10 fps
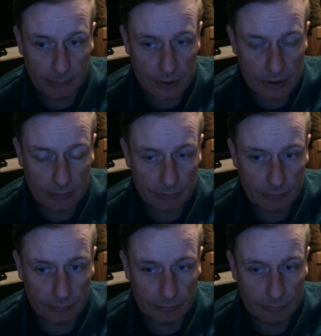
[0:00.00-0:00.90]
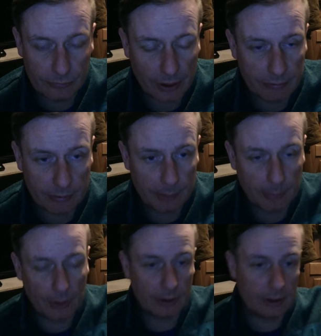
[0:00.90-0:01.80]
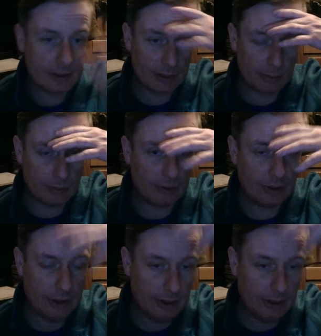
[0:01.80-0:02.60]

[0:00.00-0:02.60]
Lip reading: Muslim guy from the Balkans. They wore